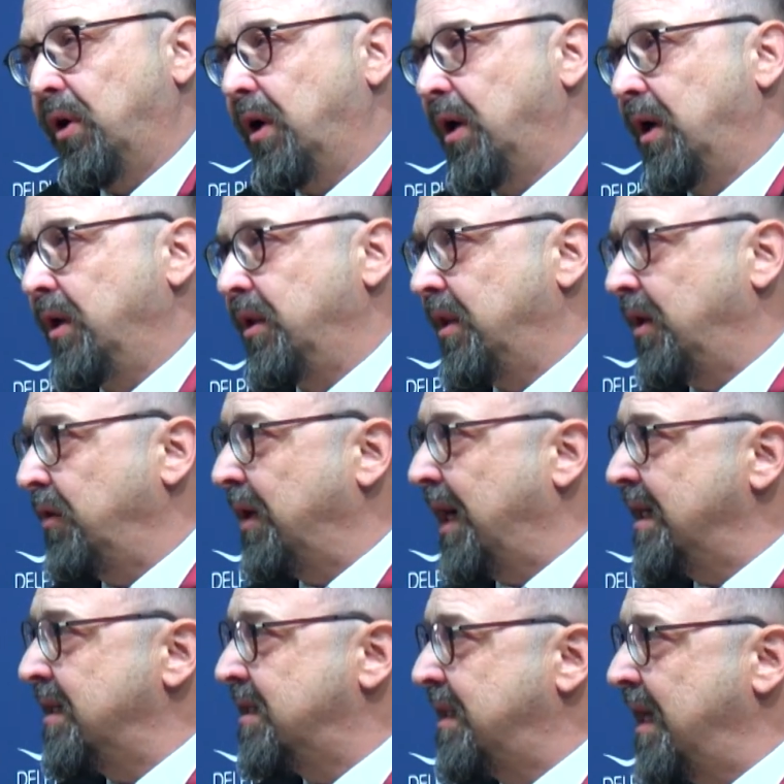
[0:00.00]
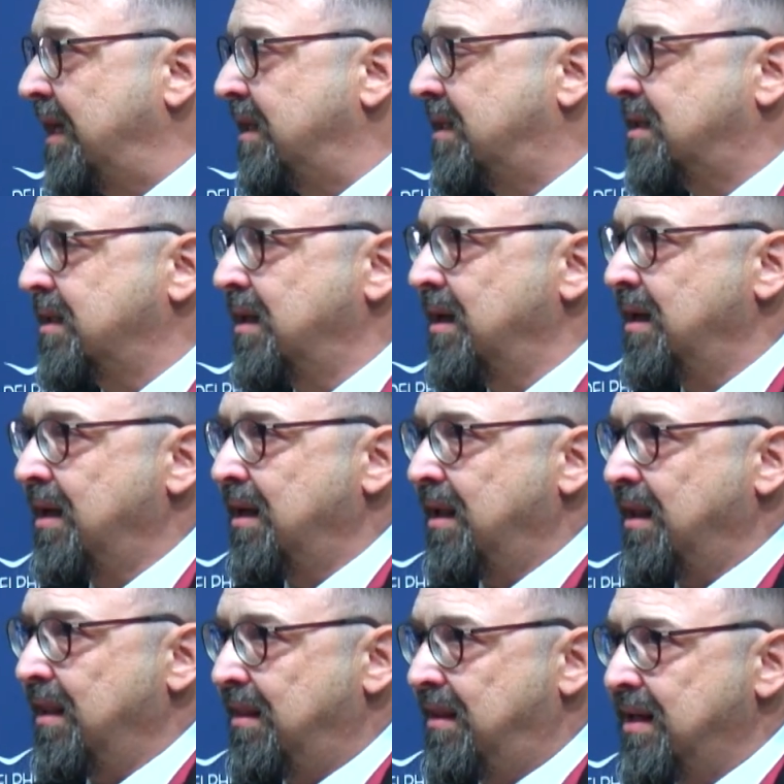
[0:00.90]
the United States,
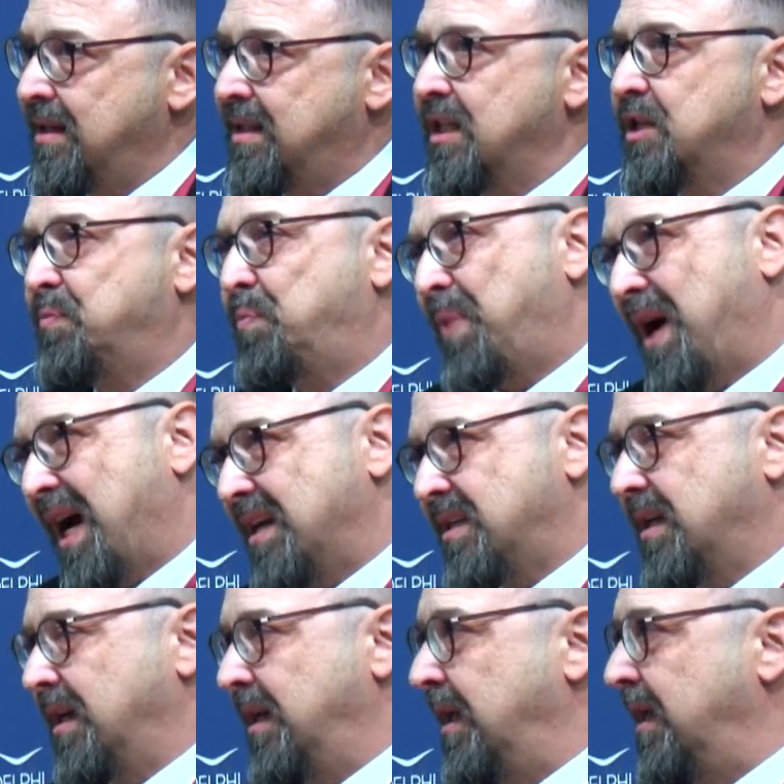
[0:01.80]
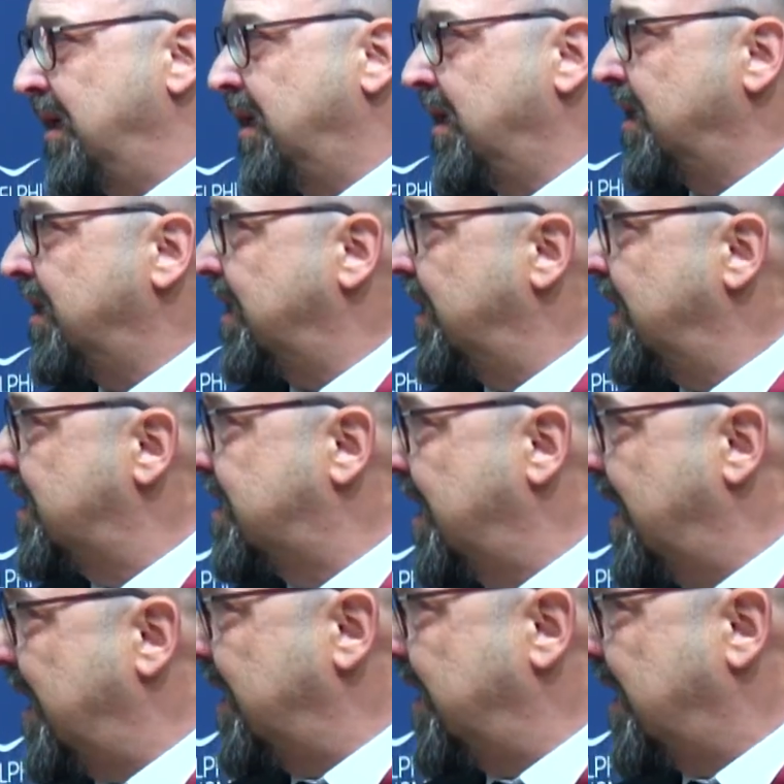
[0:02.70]
this is partially, has a